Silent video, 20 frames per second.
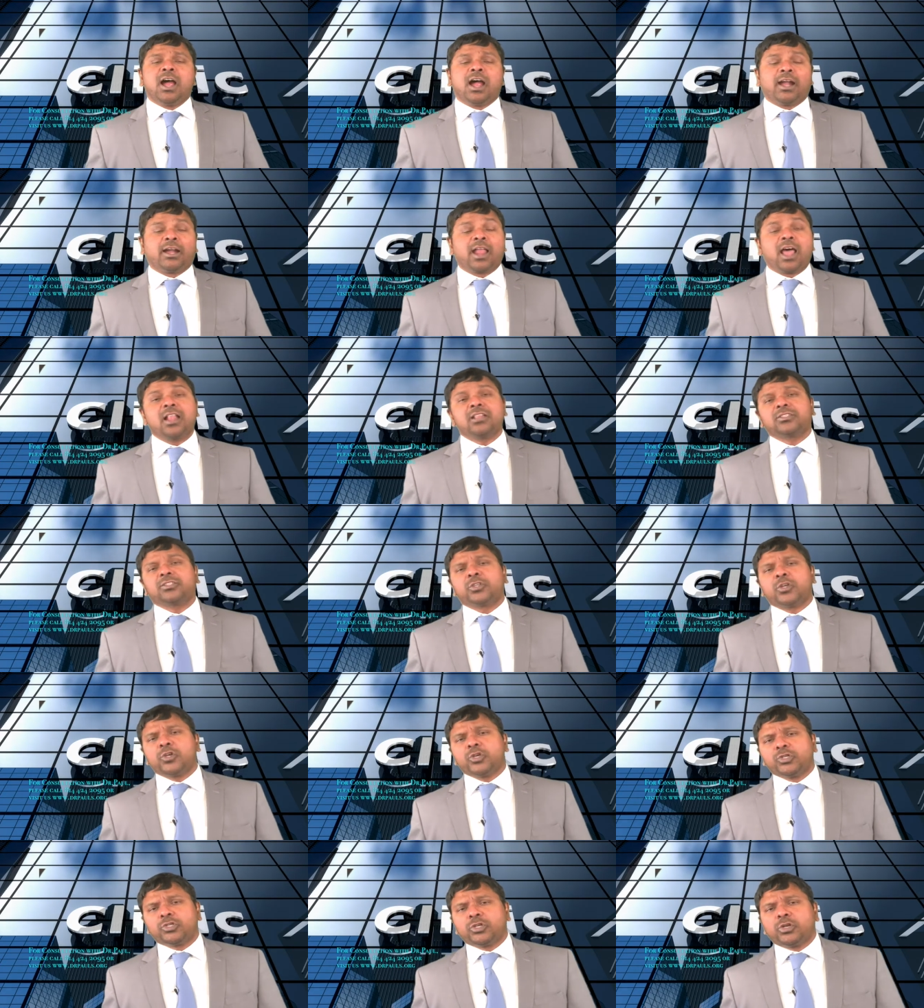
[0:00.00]
And
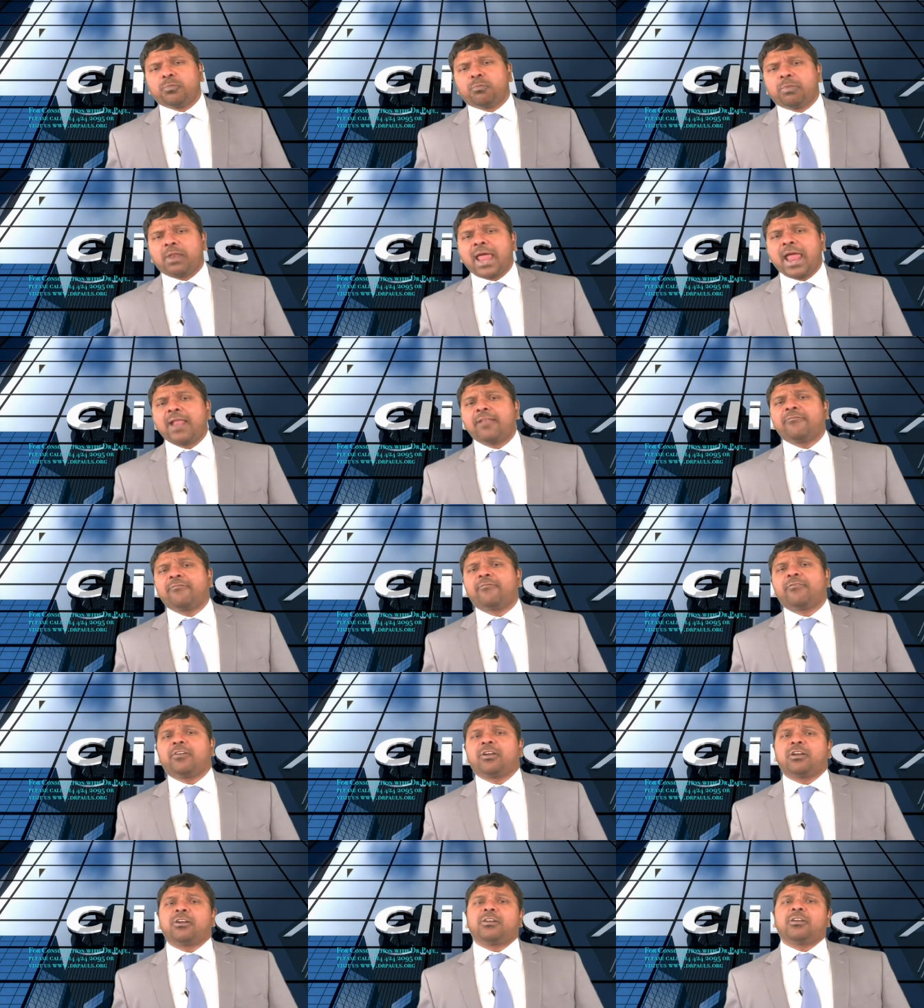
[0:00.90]
also you should plan
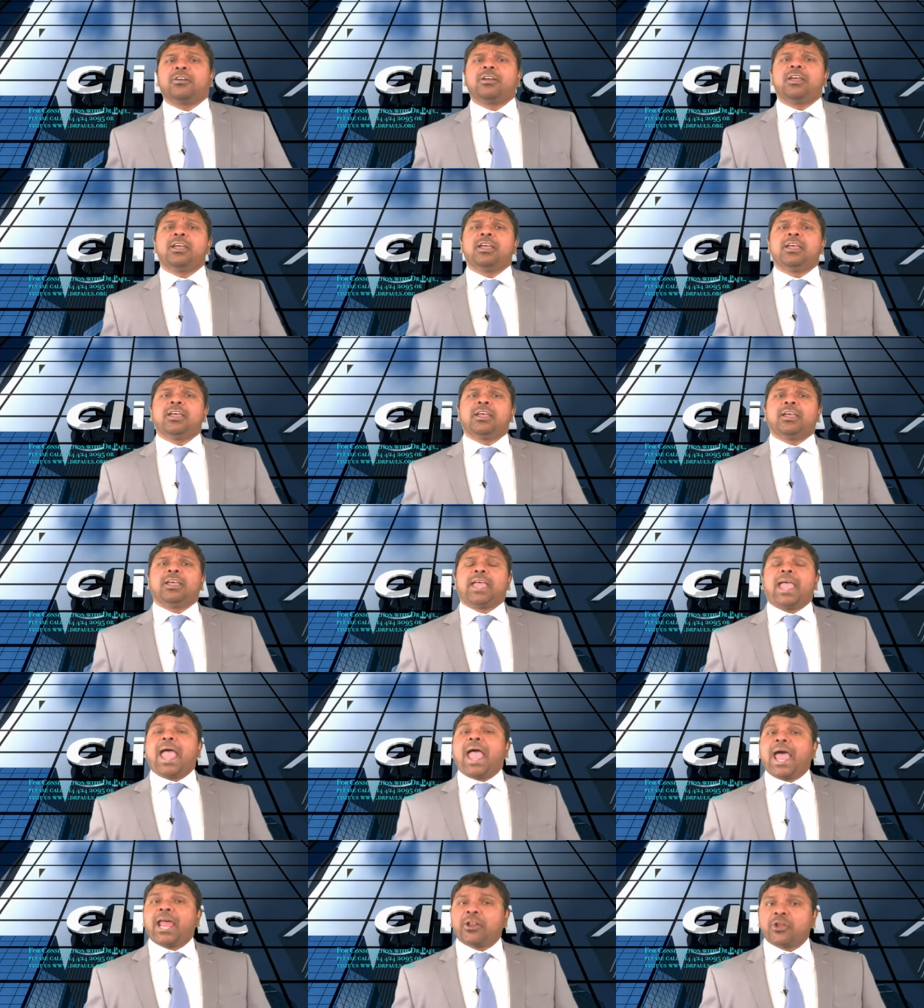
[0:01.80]
for
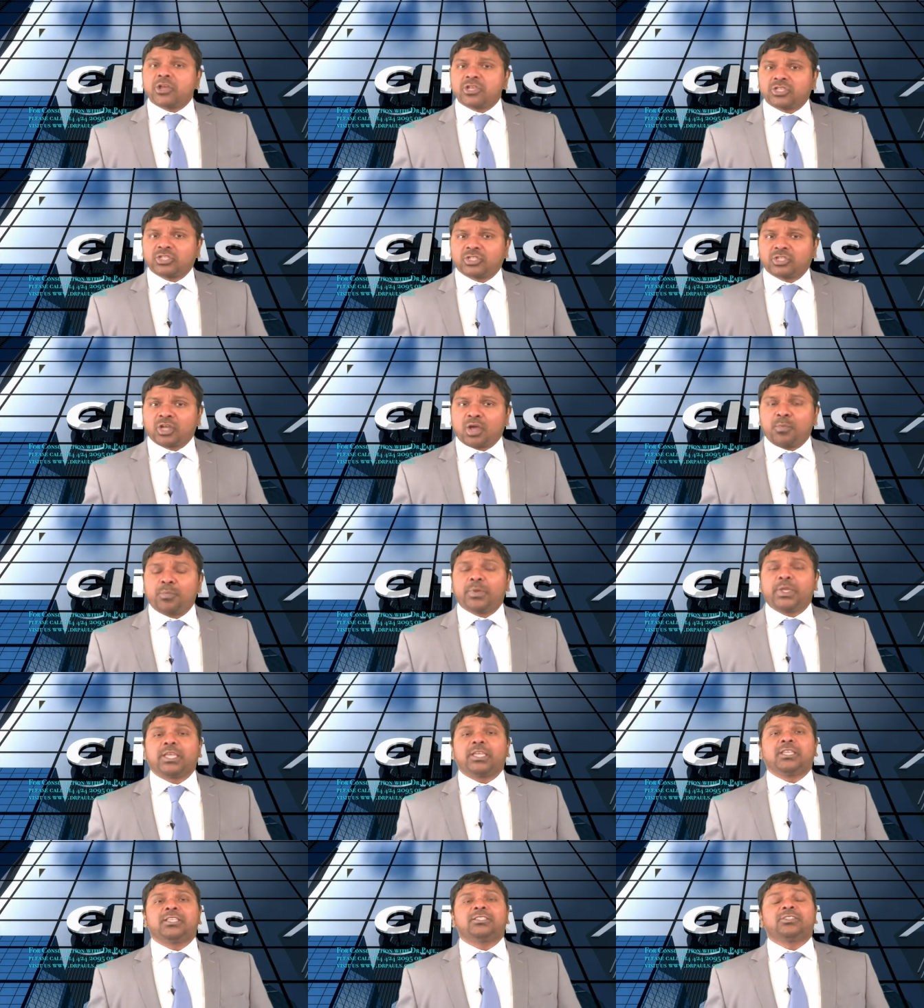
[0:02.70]

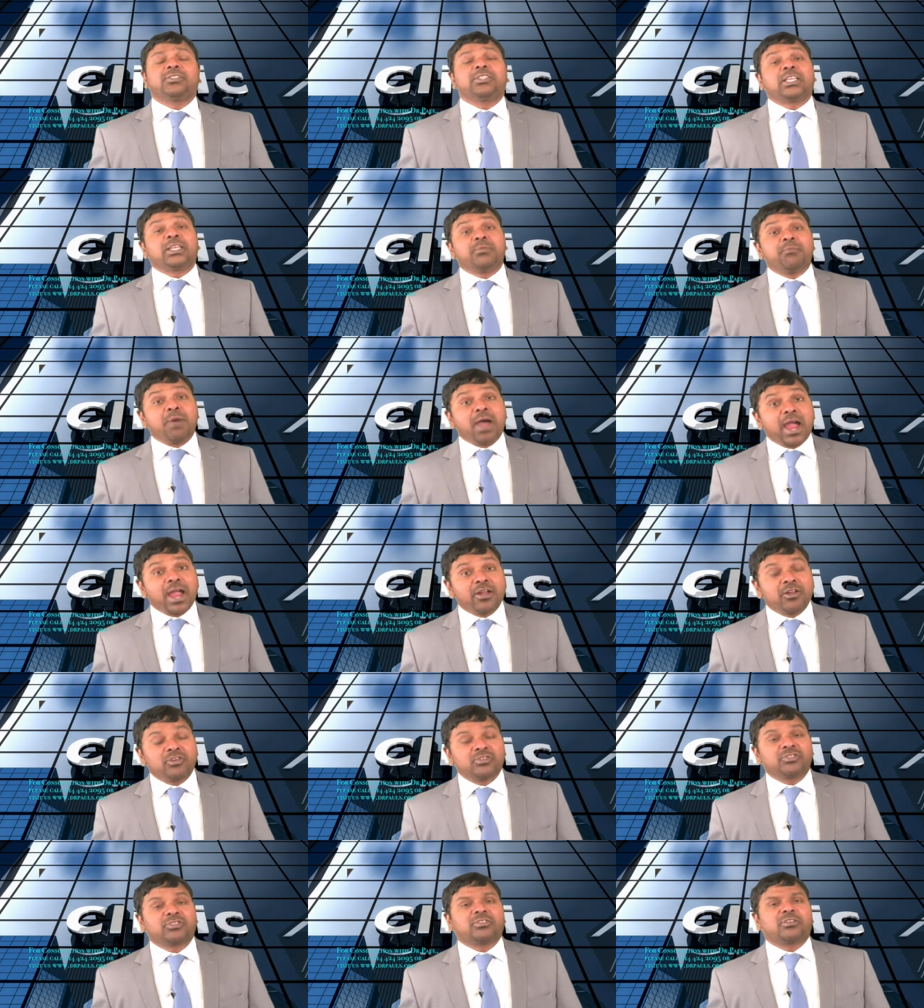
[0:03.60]
anoscopy,
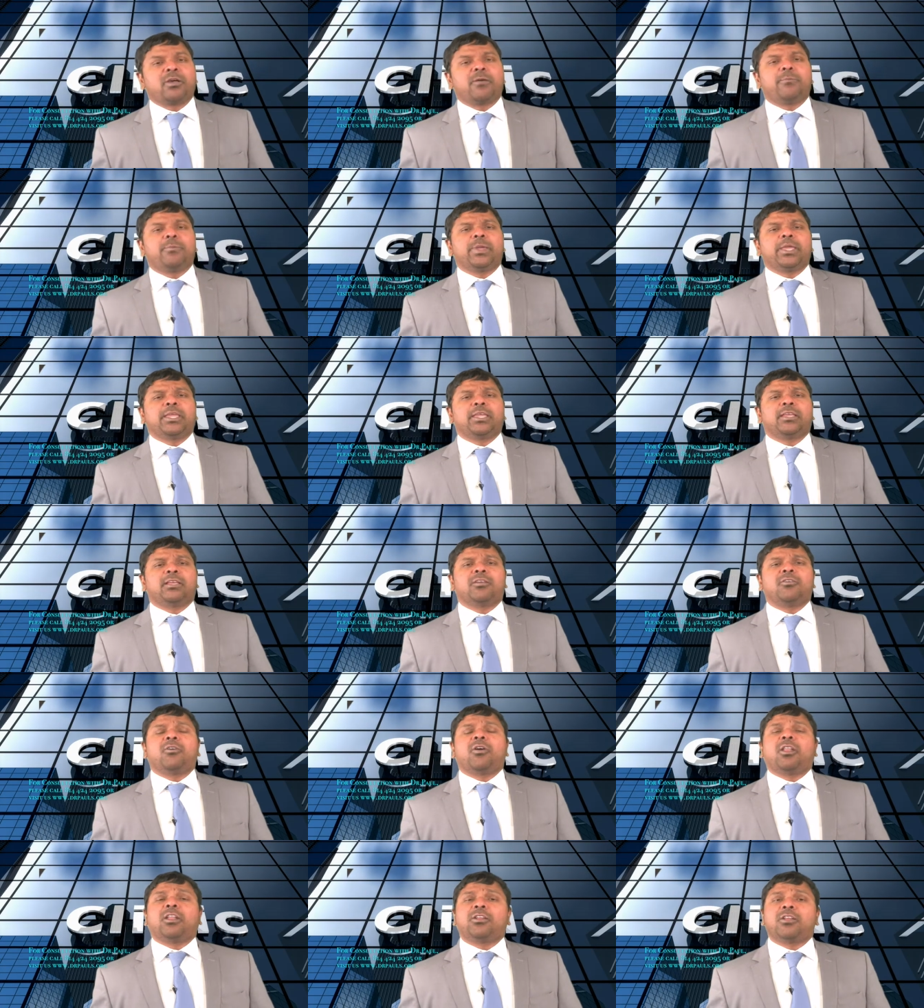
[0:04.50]
sigmoidoscopy,
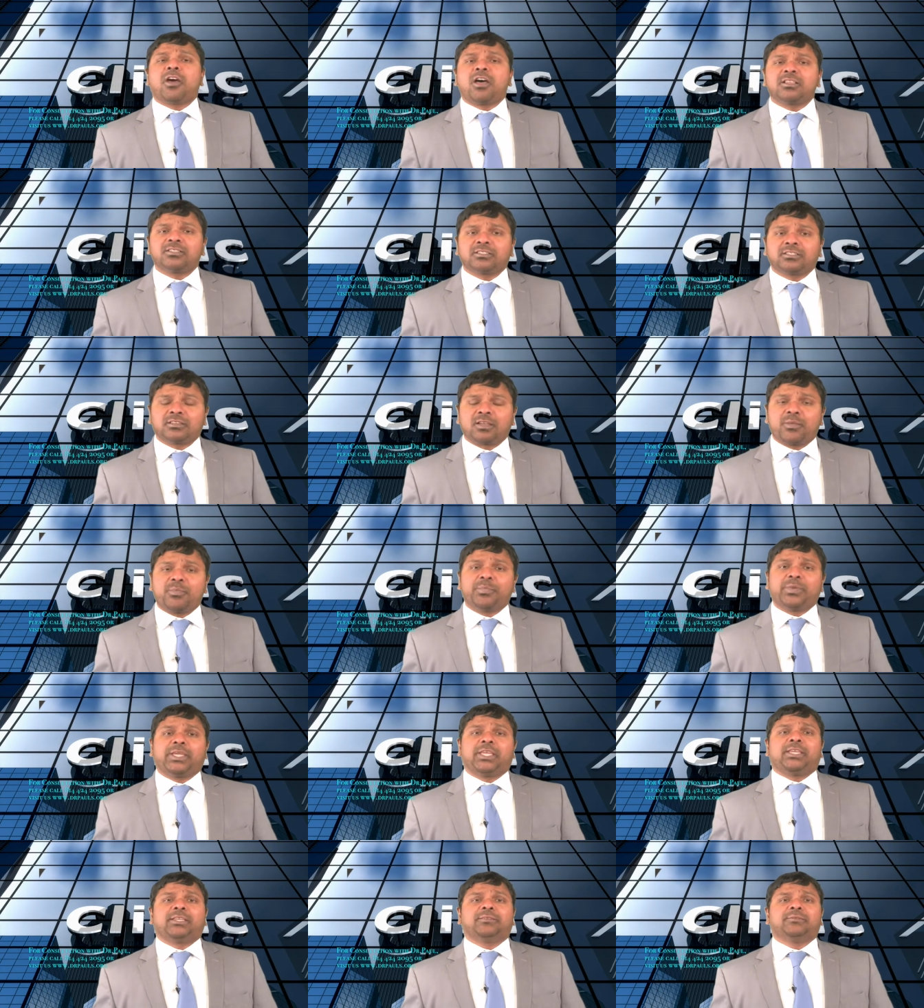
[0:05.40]

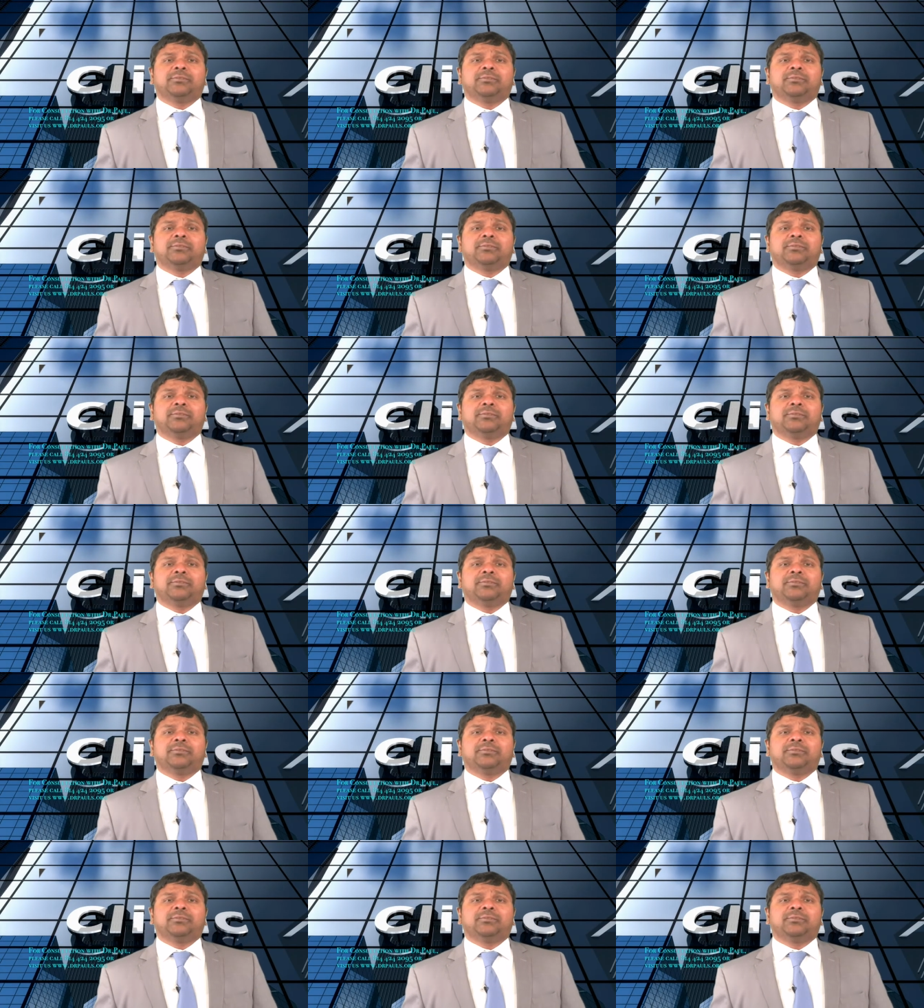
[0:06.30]
colonoscopy.